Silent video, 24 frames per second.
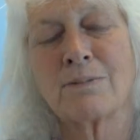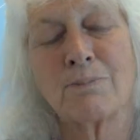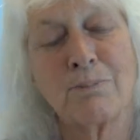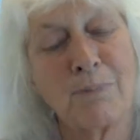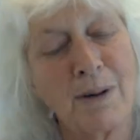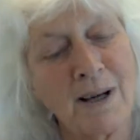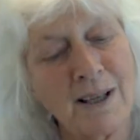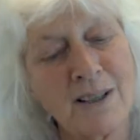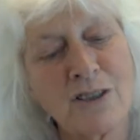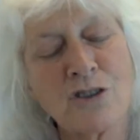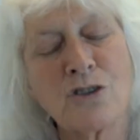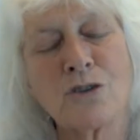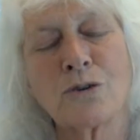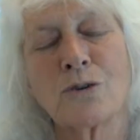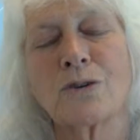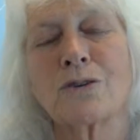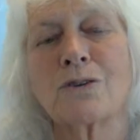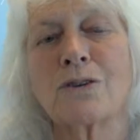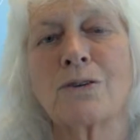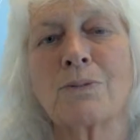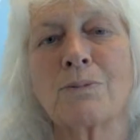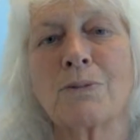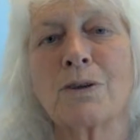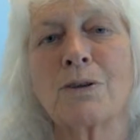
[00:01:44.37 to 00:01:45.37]
by
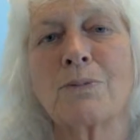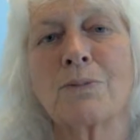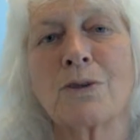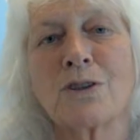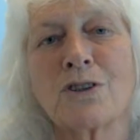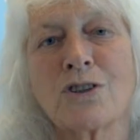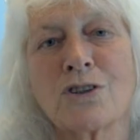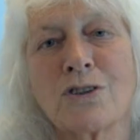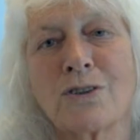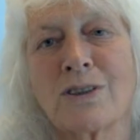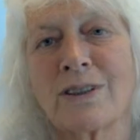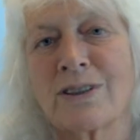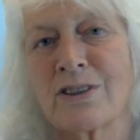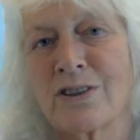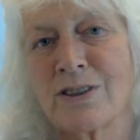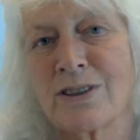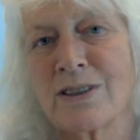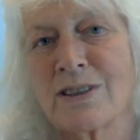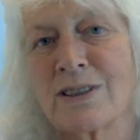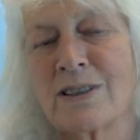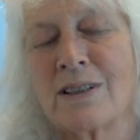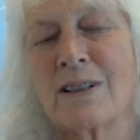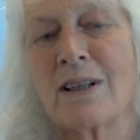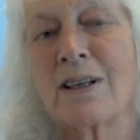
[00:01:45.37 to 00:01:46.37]
short-term commercial
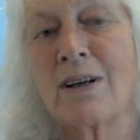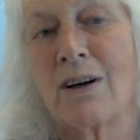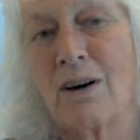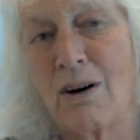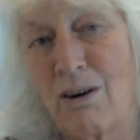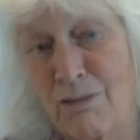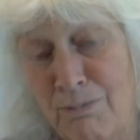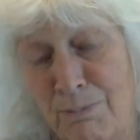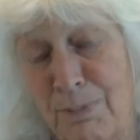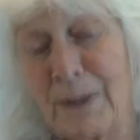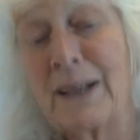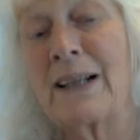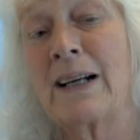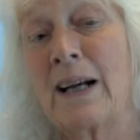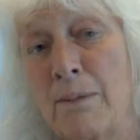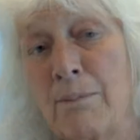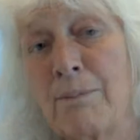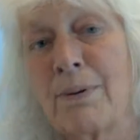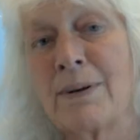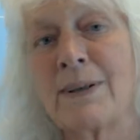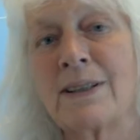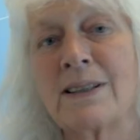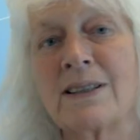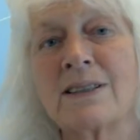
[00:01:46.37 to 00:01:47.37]
interests of big
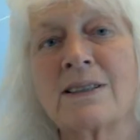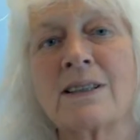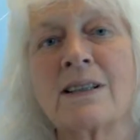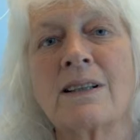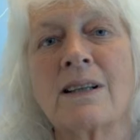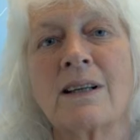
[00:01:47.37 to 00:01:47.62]
companies